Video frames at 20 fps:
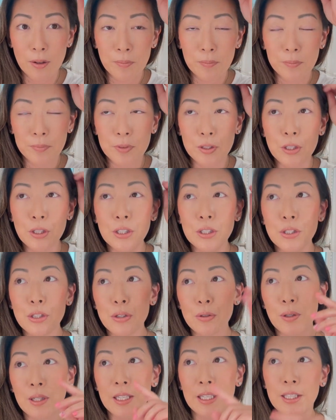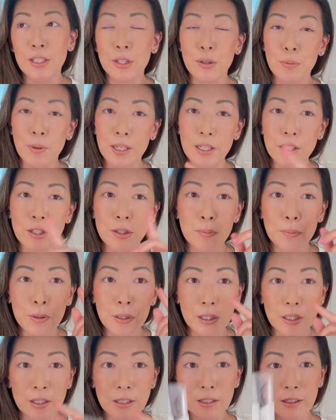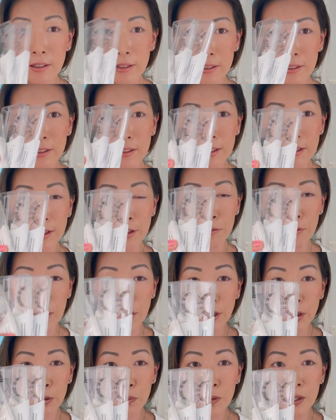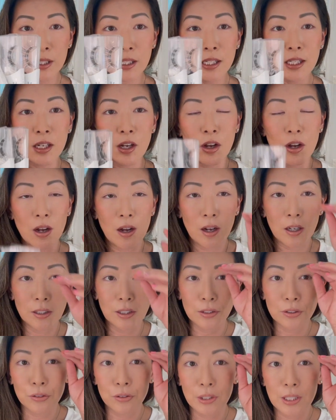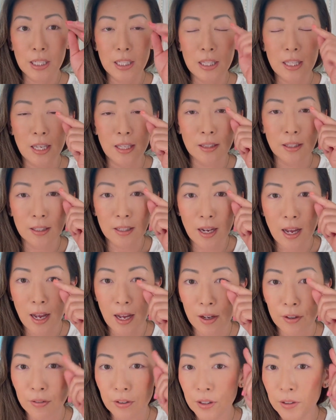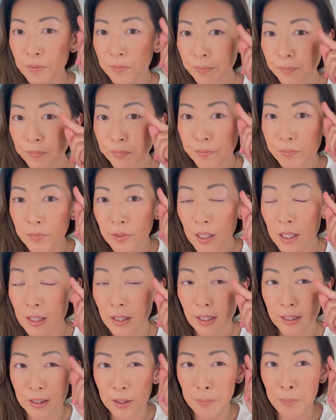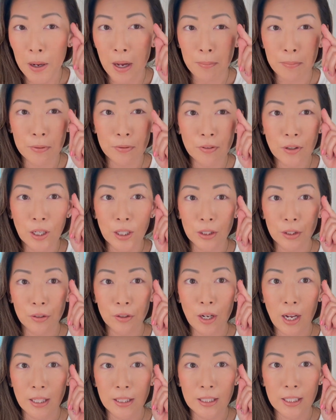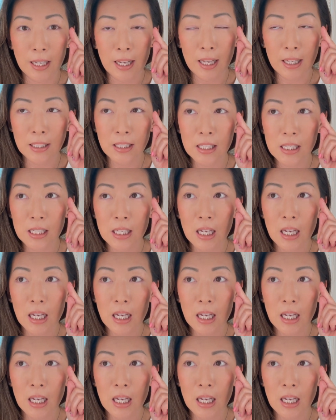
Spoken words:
You could do it either way. You could put the regular ones on underneath and then have like the pop of color at the end.